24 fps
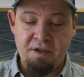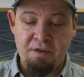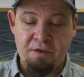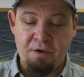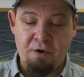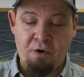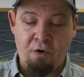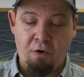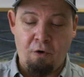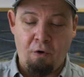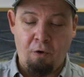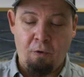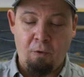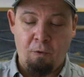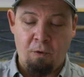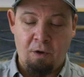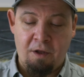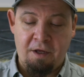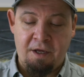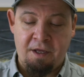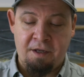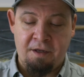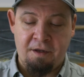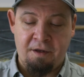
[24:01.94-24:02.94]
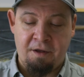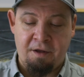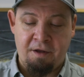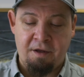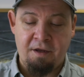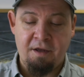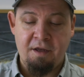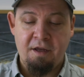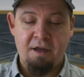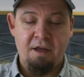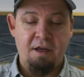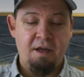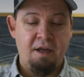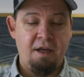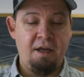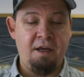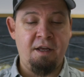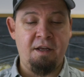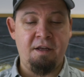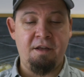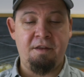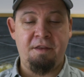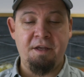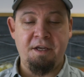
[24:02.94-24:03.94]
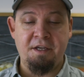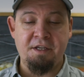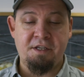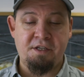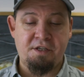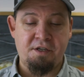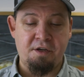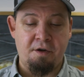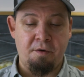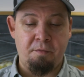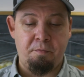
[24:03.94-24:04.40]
the hole in these